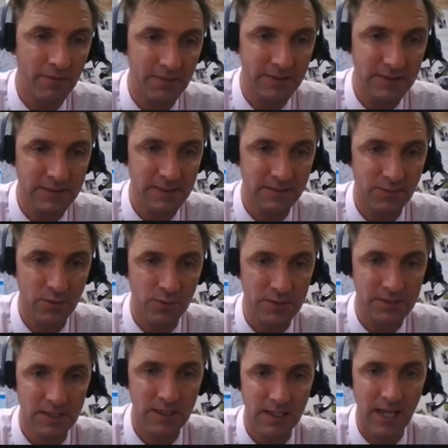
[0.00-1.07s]
And this is, of
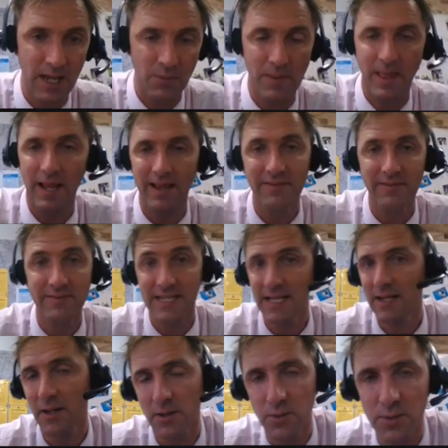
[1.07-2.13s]
course, uh, when they left
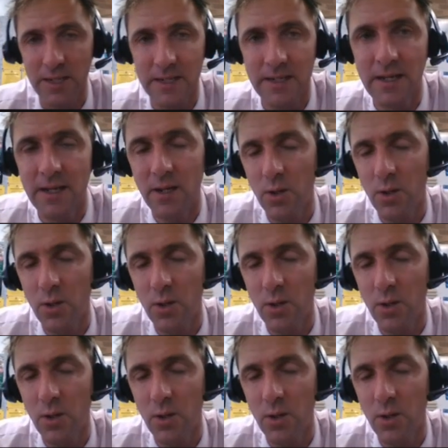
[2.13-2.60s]
England looking